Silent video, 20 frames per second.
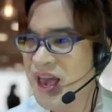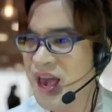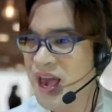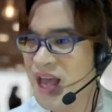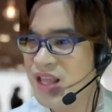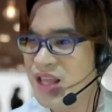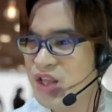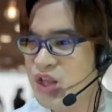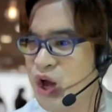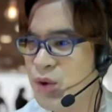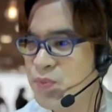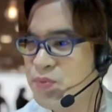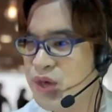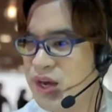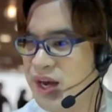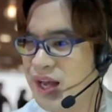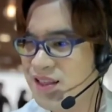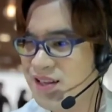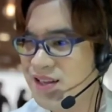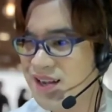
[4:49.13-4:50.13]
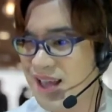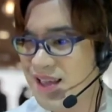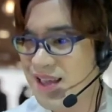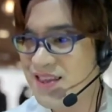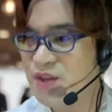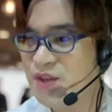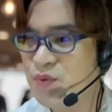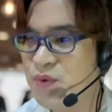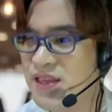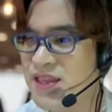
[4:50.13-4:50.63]
and an object at
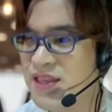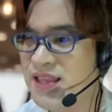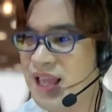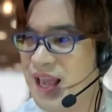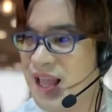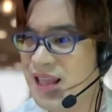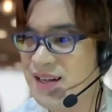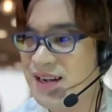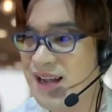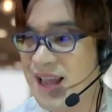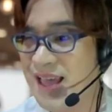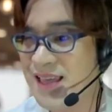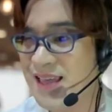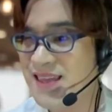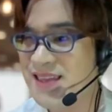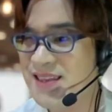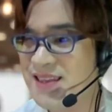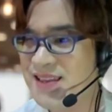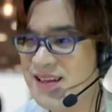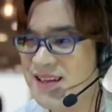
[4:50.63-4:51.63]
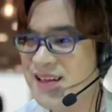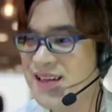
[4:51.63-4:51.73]
rest will stay at rest